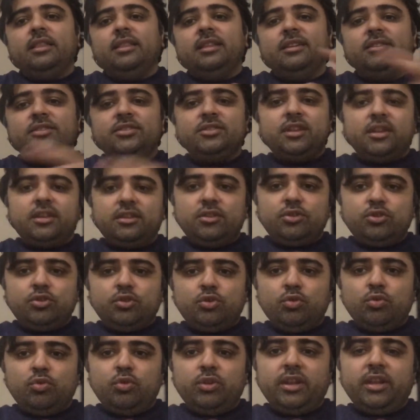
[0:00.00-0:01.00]
there's another
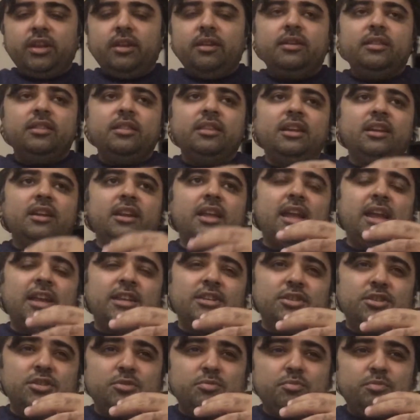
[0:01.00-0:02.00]
story that
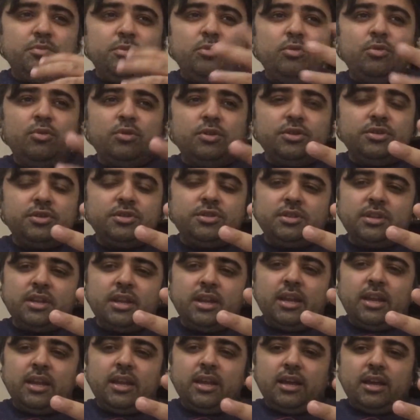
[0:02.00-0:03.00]
explores
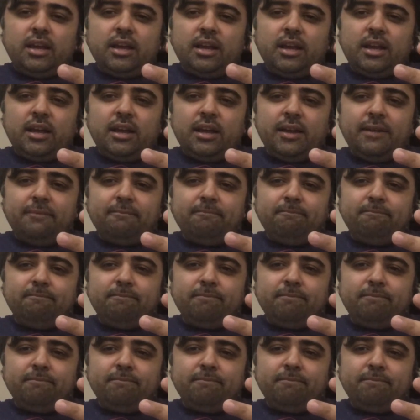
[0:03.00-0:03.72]
a